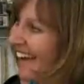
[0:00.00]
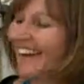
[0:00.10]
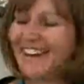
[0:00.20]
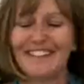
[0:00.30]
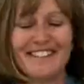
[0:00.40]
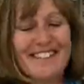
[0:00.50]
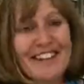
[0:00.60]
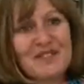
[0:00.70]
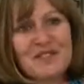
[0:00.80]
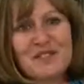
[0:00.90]

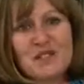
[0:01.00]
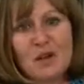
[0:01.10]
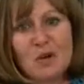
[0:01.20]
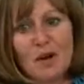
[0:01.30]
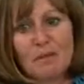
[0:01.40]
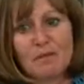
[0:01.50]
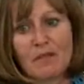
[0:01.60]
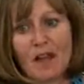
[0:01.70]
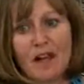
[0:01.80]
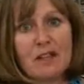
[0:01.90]
And so
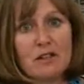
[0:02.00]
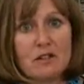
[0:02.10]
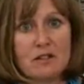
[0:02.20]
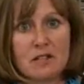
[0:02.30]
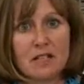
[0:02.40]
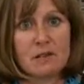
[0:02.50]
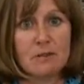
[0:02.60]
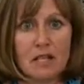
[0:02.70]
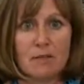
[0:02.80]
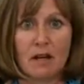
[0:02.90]
I sent him
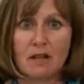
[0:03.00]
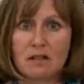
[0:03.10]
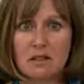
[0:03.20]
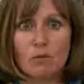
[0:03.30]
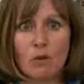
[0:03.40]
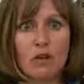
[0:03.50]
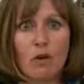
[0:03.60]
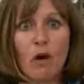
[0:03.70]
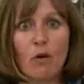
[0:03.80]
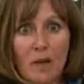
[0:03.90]
an email because I didn't want to
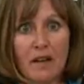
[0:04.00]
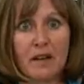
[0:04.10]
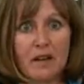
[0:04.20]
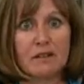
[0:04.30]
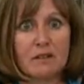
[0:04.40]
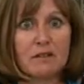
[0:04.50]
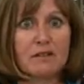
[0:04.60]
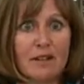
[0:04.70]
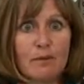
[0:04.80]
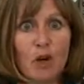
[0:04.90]
go home that night and
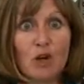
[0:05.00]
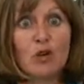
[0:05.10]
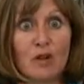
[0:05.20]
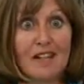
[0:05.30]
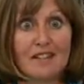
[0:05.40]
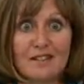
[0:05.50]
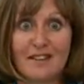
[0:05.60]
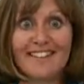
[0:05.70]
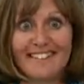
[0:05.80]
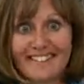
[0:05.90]
him not know the answer.